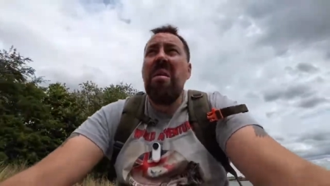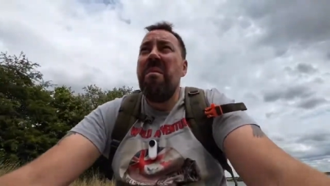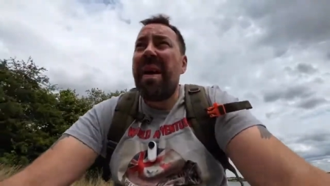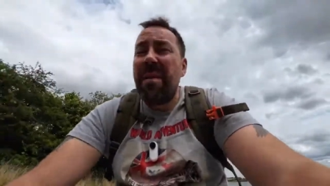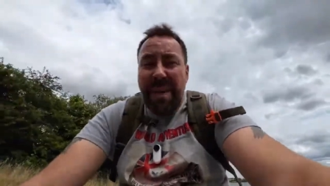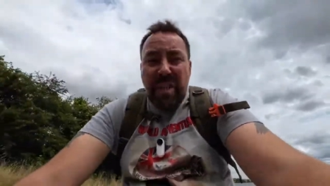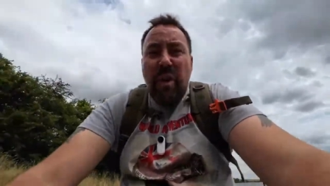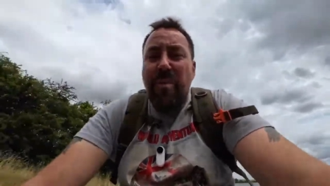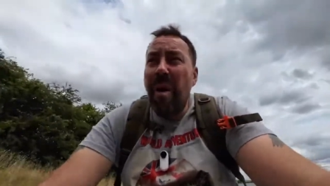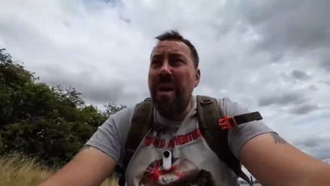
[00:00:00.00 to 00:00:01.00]
maybe
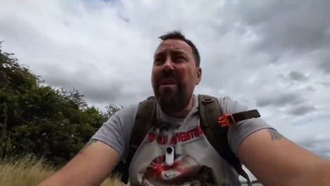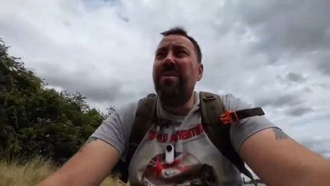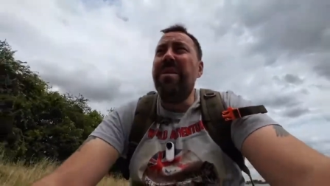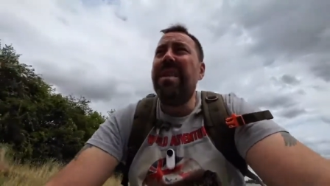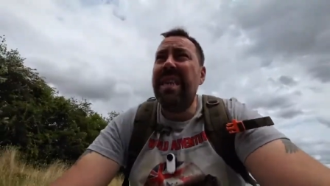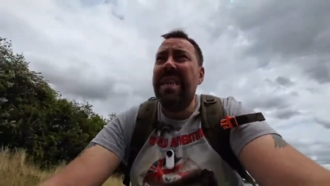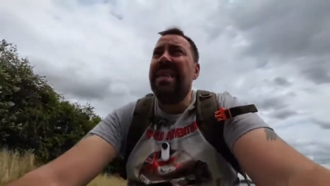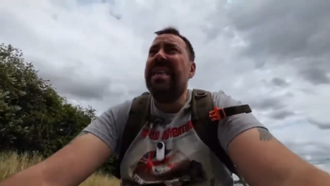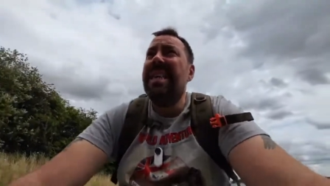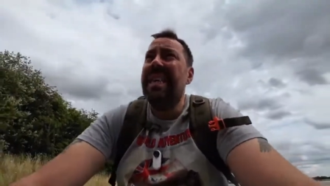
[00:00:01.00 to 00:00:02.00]
2 miles.
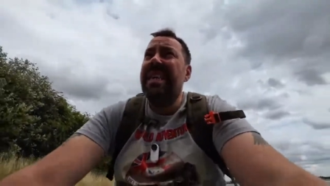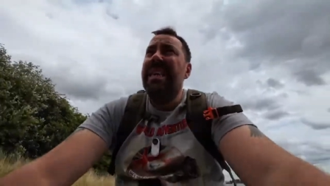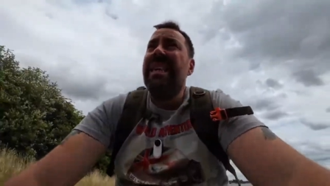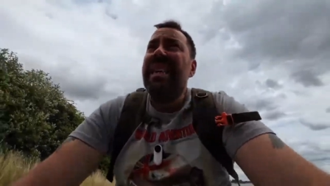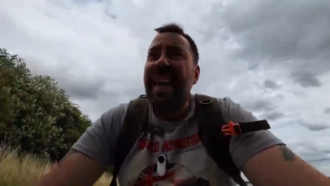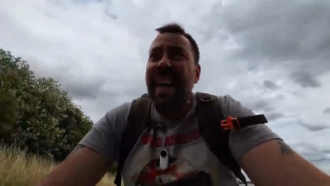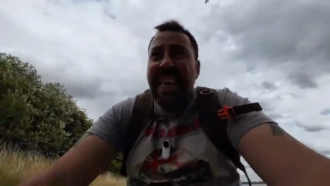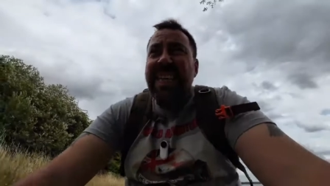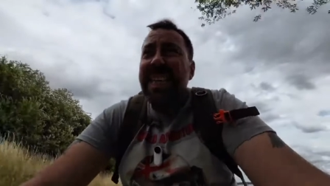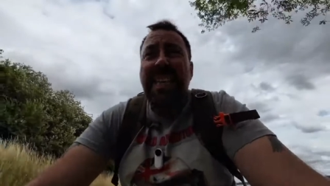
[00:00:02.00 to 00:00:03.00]

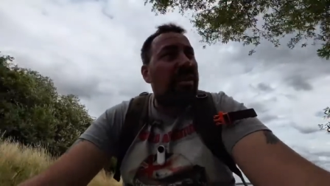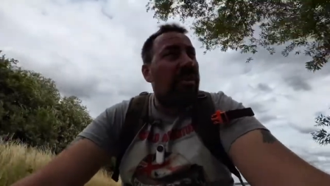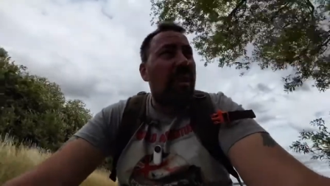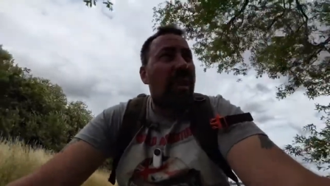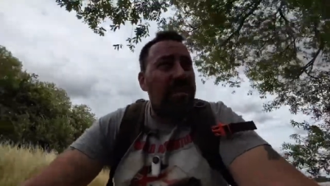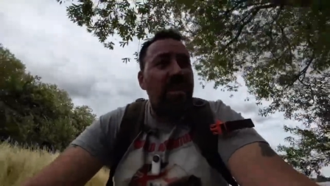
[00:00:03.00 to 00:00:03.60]
Easily 2 miles, I